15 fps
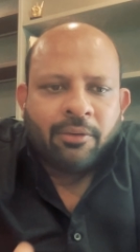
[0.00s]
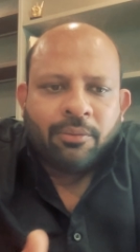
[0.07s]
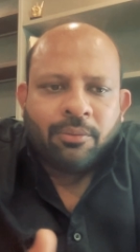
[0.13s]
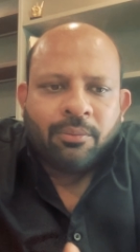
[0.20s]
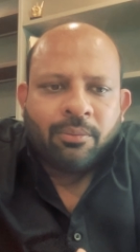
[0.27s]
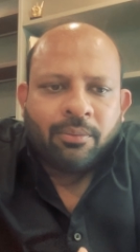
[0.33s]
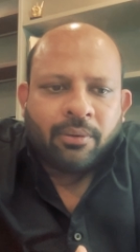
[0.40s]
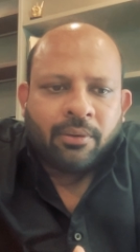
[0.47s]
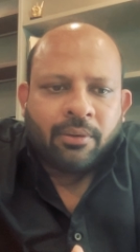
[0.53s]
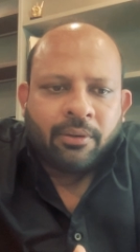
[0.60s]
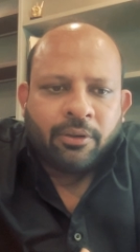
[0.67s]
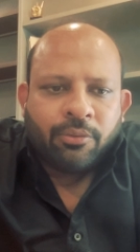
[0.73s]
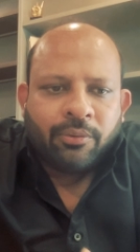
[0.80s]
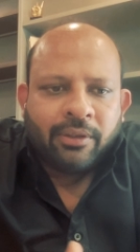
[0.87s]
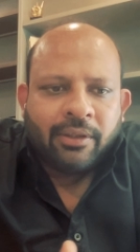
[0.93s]
You
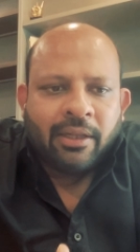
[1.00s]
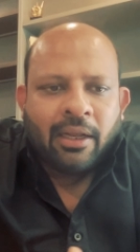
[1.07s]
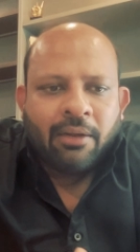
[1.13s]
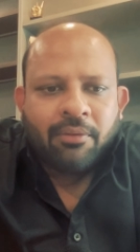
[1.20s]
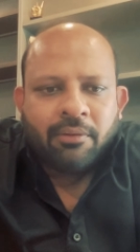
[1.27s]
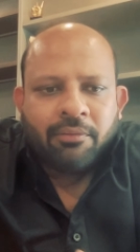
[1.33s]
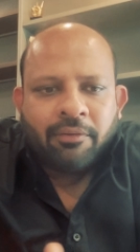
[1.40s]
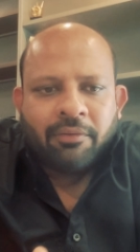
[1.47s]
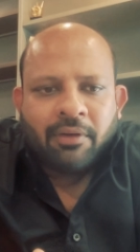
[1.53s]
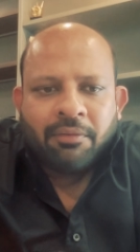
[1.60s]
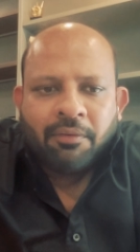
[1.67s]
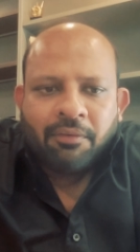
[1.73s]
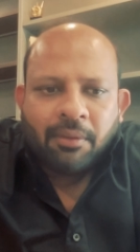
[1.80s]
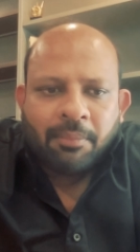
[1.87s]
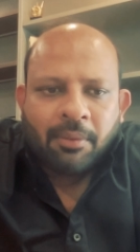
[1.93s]
either have a
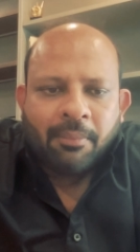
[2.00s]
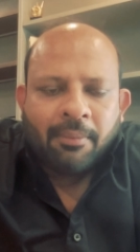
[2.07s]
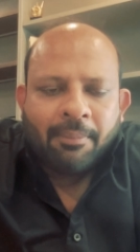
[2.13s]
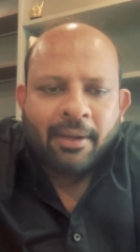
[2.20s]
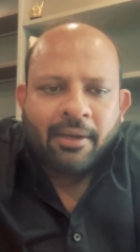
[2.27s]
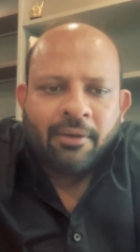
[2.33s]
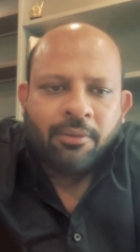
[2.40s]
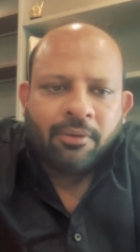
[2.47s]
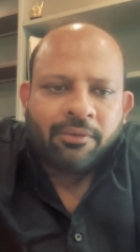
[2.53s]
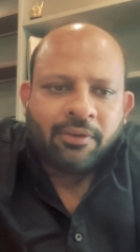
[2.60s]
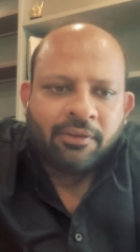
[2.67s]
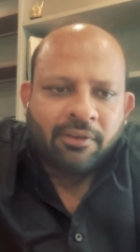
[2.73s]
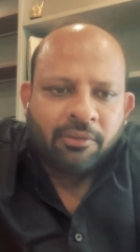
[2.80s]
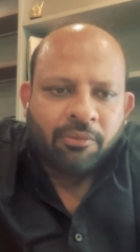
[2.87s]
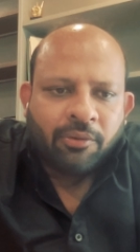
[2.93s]
50 payment plan, or a
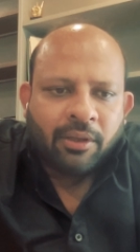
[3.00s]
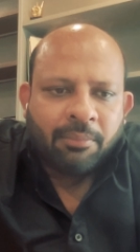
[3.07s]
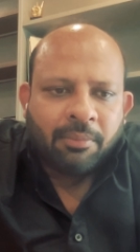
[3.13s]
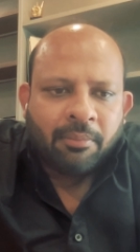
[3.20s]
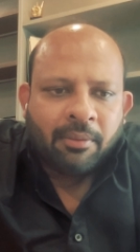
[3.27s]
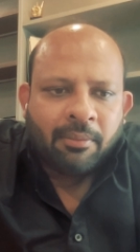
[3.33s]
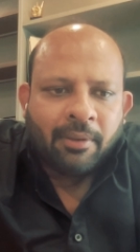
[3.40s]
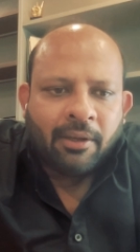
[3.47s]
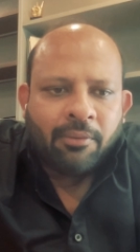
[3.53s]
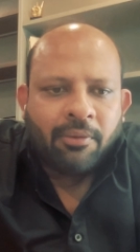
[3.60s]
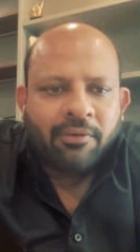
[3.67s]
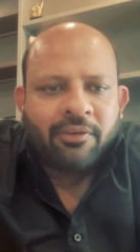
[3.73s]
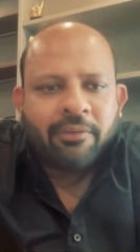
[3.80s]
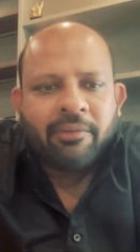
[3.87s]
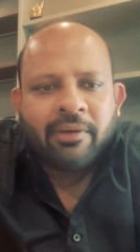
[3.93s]
60-40 payment plan,
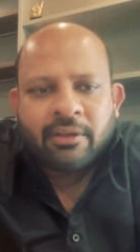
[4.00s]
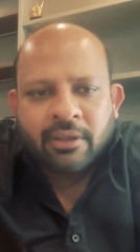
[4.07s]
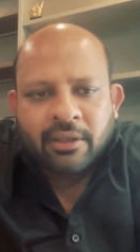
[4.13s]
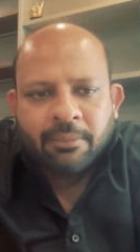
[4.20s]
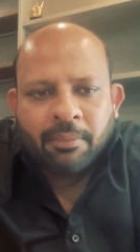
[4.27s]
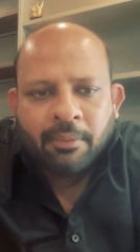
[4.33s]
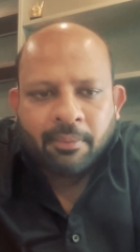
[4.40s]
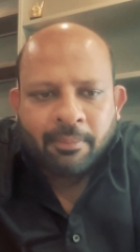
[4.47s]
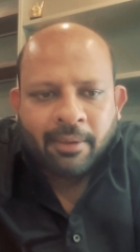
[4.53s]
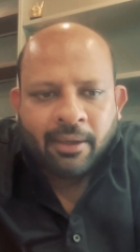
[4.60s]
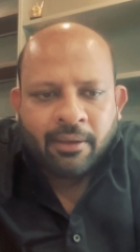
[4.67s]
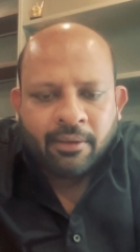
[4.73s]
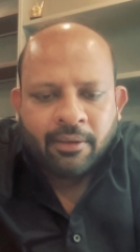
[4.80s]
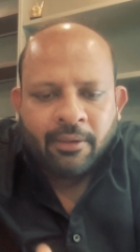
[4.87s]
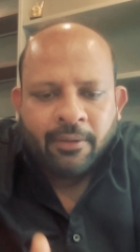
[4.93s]
or a 70-30 payment plan.